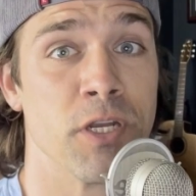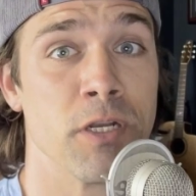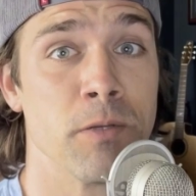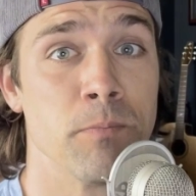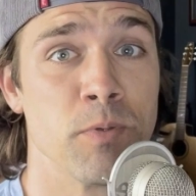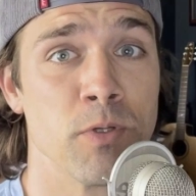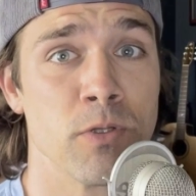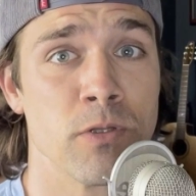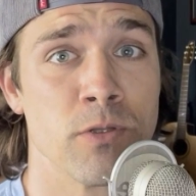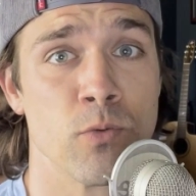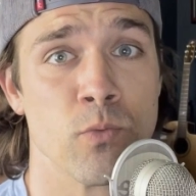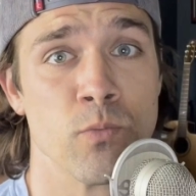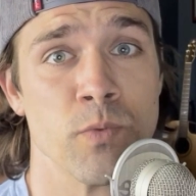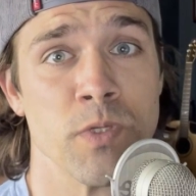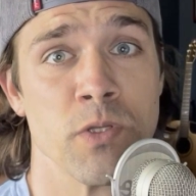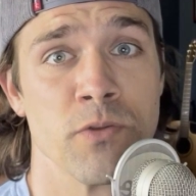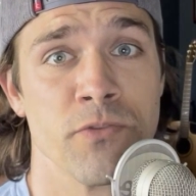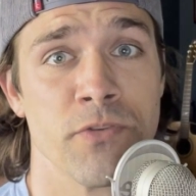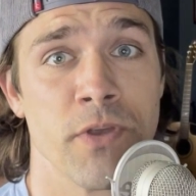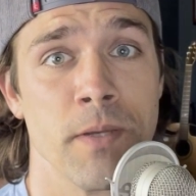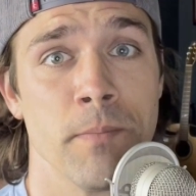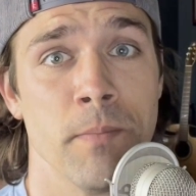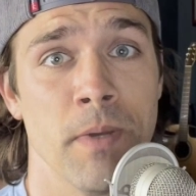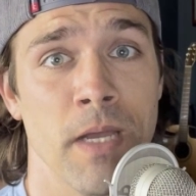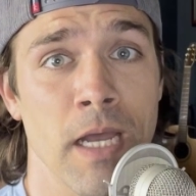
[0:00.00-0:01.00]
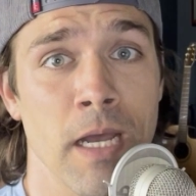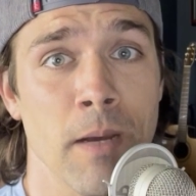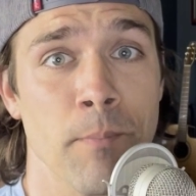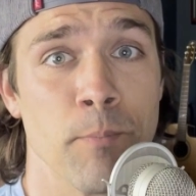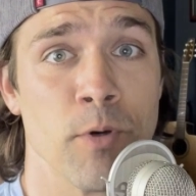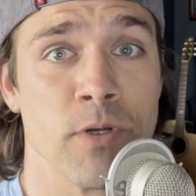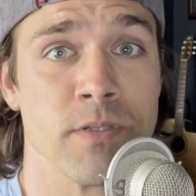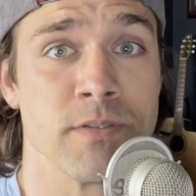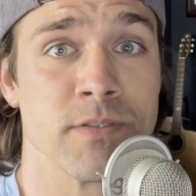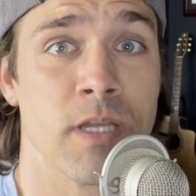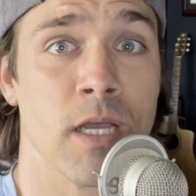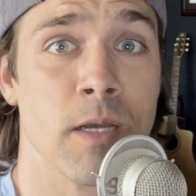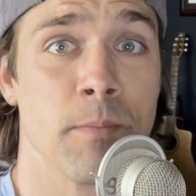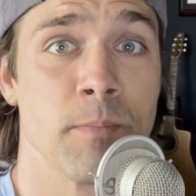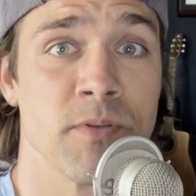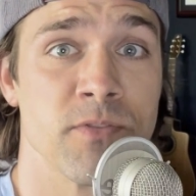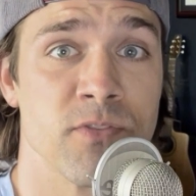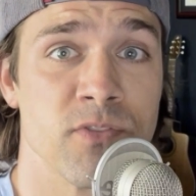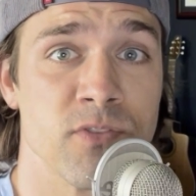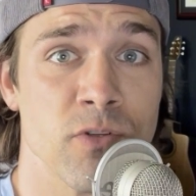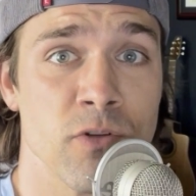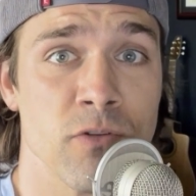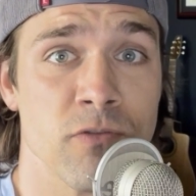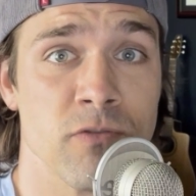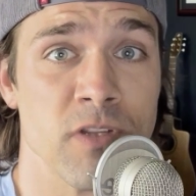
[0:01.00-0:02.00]
going to build a real-time app on top of
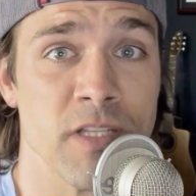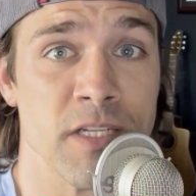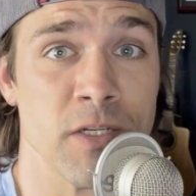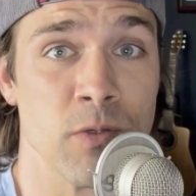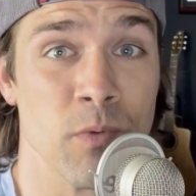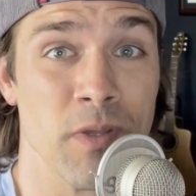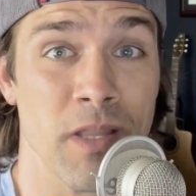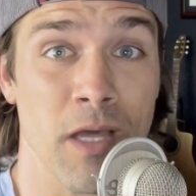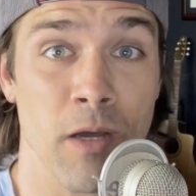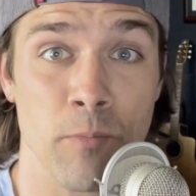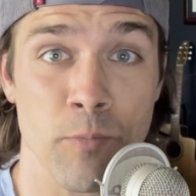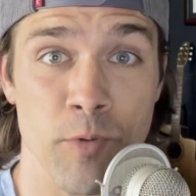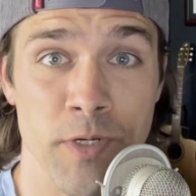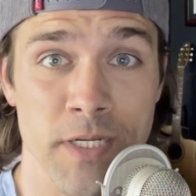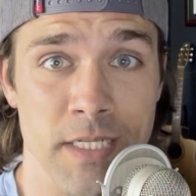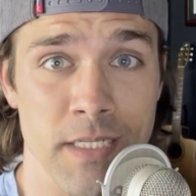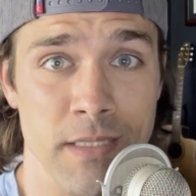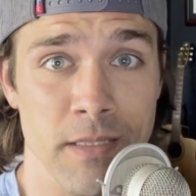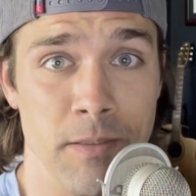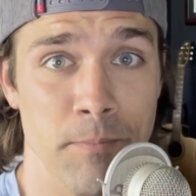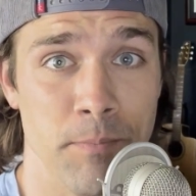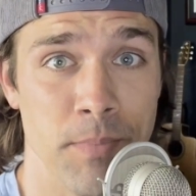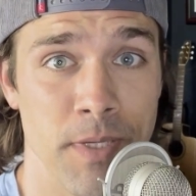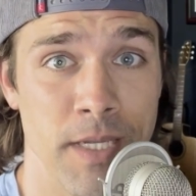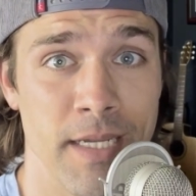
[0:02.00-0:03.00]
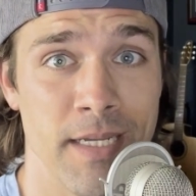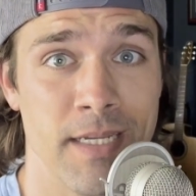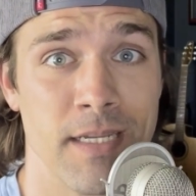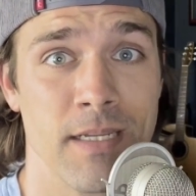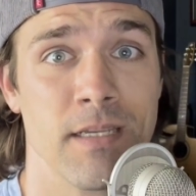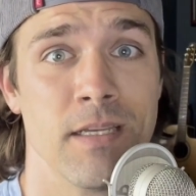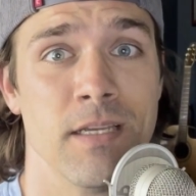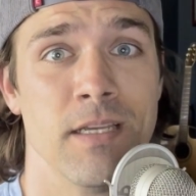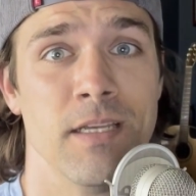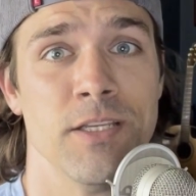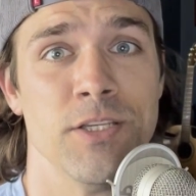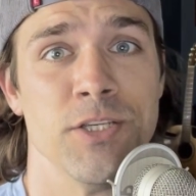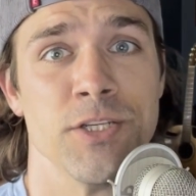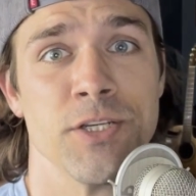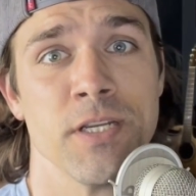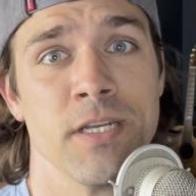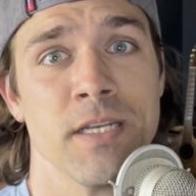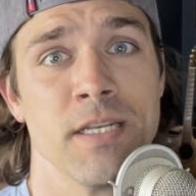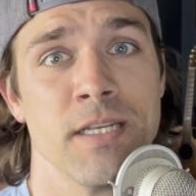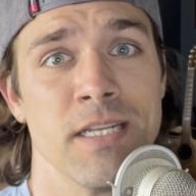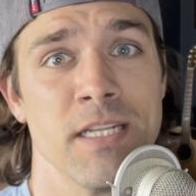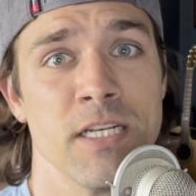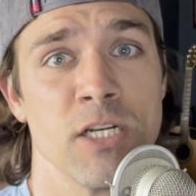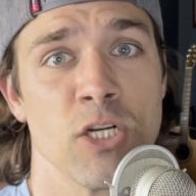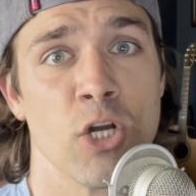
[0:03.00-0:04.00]
Snowflake without breaking the bank, you're going
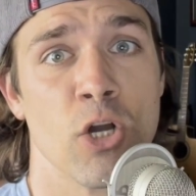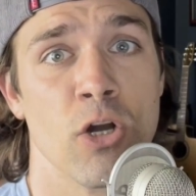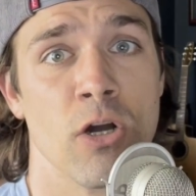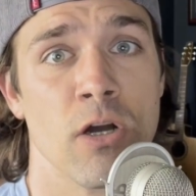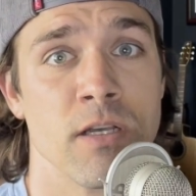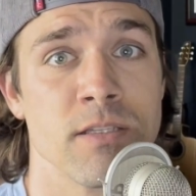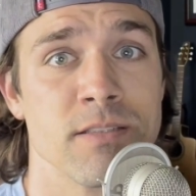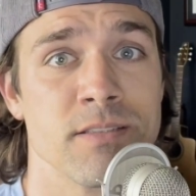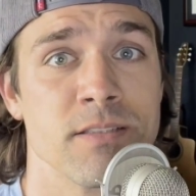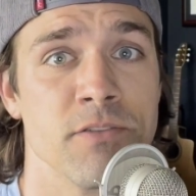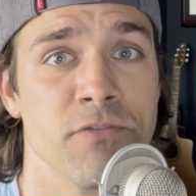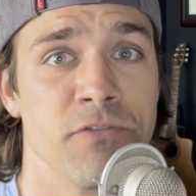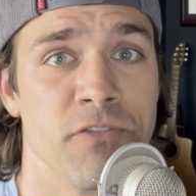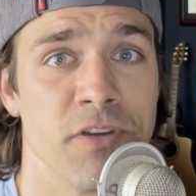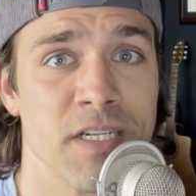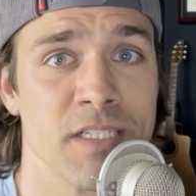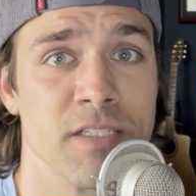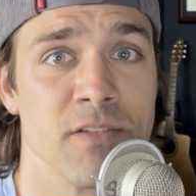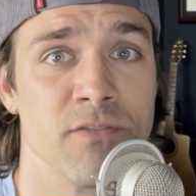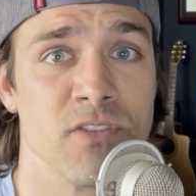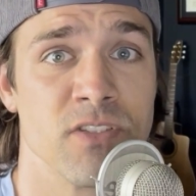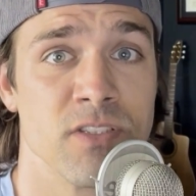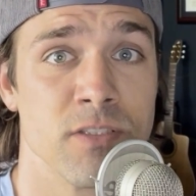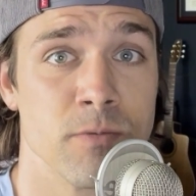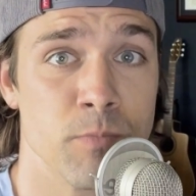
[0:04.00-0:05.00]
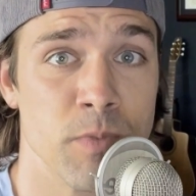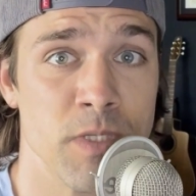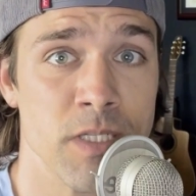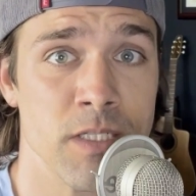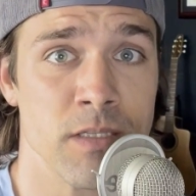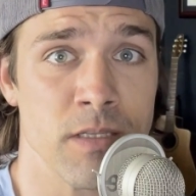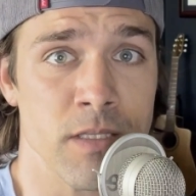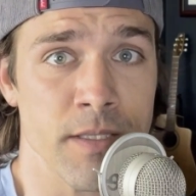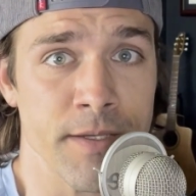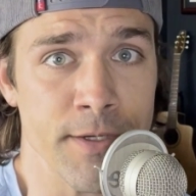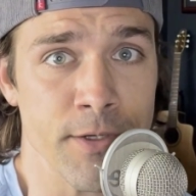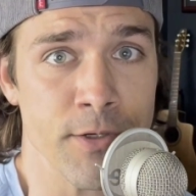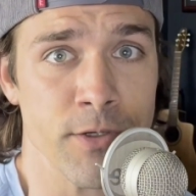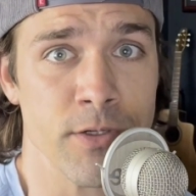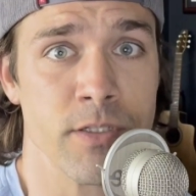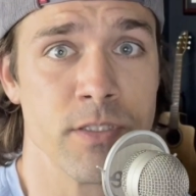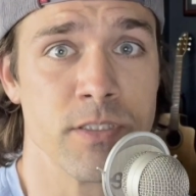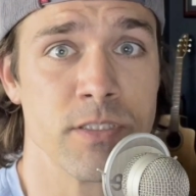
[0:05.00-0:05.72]
to need a cost-effective speed layer